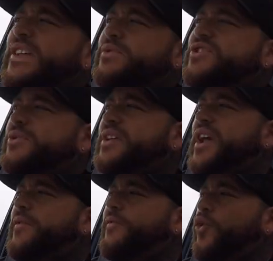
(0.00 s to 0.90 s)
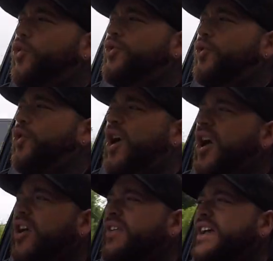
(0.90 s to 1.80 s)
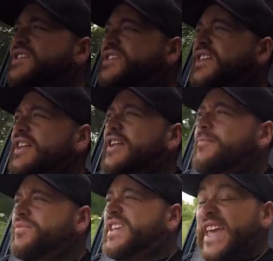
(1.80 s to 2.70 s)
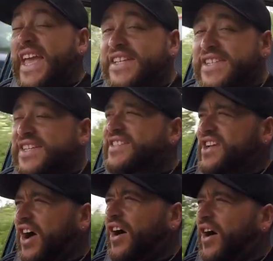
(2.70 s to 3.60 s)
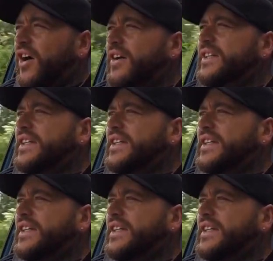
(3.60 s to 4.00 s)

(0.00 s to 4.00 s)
was doing a four-door RS kitted car.